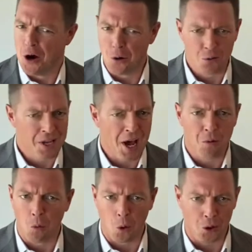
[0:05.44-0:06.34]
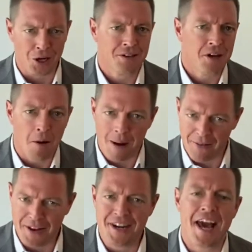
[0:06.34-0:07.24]
don't get worried
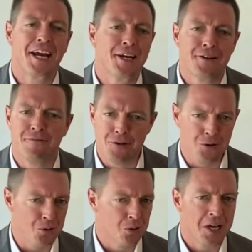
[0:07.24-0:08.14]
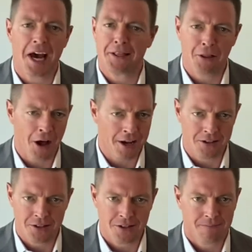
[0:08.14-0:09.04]
about the negative news
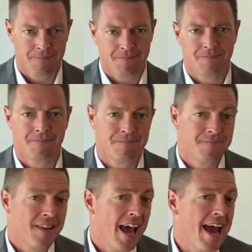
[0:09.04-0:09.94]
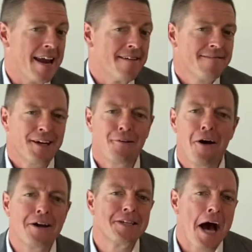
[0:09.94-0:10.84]
headlines. Hey,
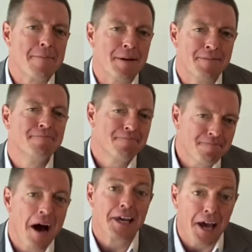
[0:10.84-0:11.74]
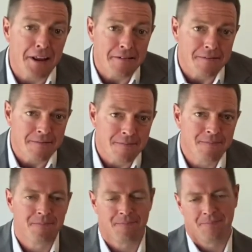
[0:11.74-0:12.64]
declines happen. I get it.
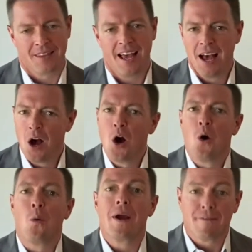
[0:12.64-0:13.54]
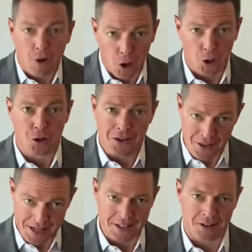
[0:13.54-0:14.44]
We have
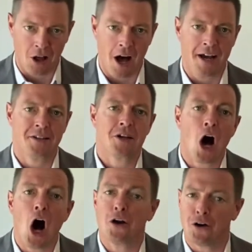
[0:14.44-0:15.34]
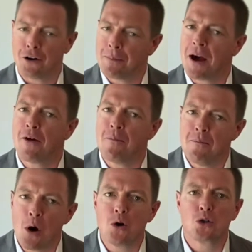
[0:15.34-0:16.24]
heard these lines uttered by the
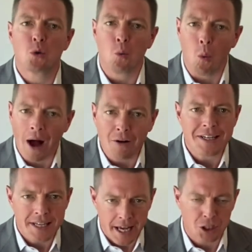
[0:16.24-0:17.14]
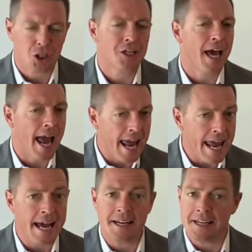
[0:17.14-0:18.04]
most well-intentioned
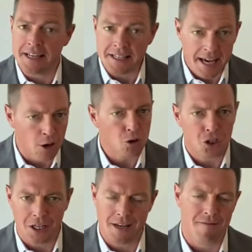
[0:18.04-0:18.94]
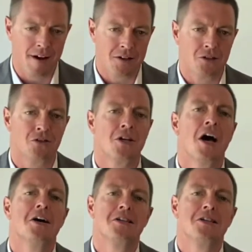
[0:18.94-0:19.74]
and intelligent investors